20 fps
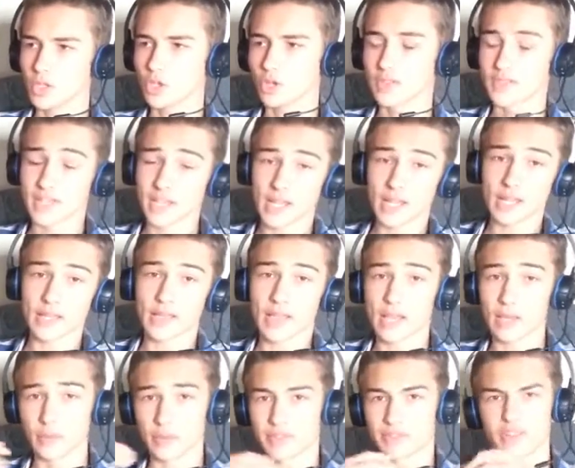Saying that
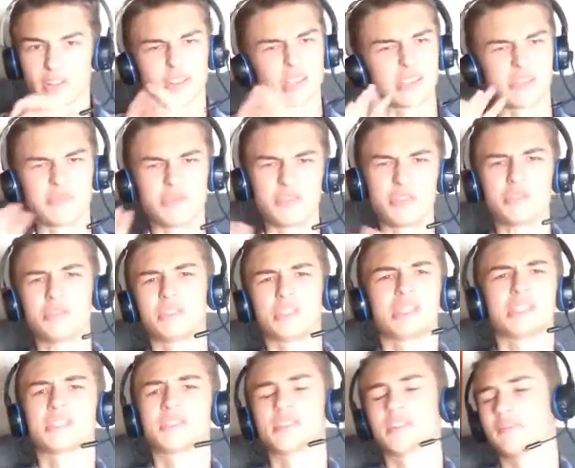it was very confusing
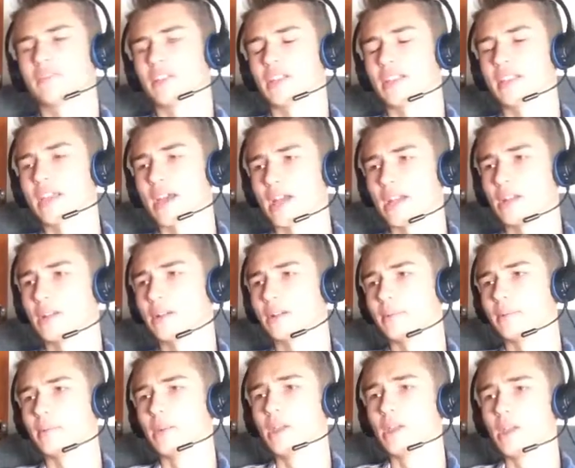and stuff like that.
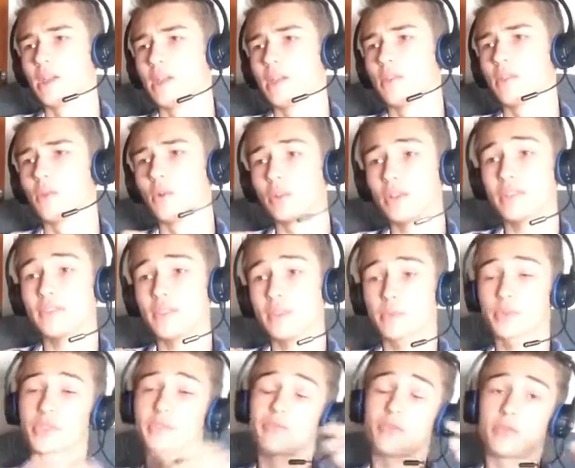The only thing that
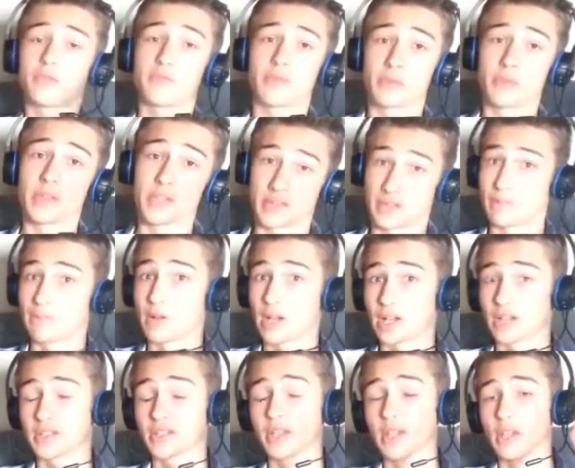was confusing for me is the
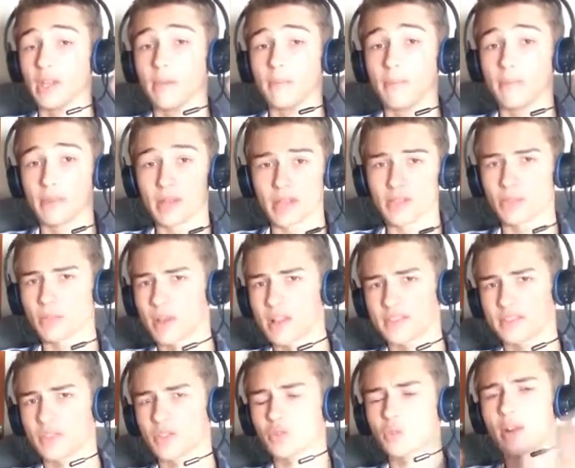bugs. But
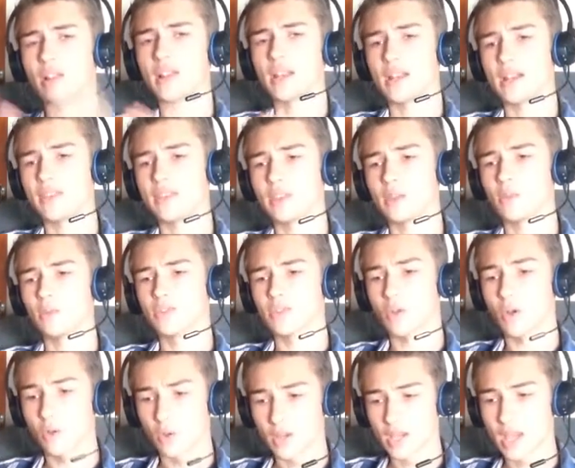otherwise, the storyline I think was
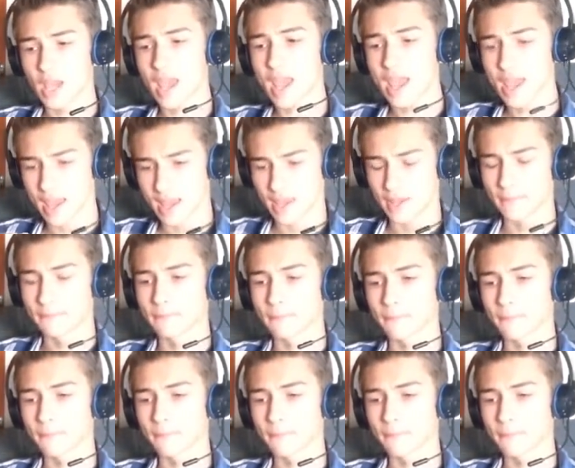okay.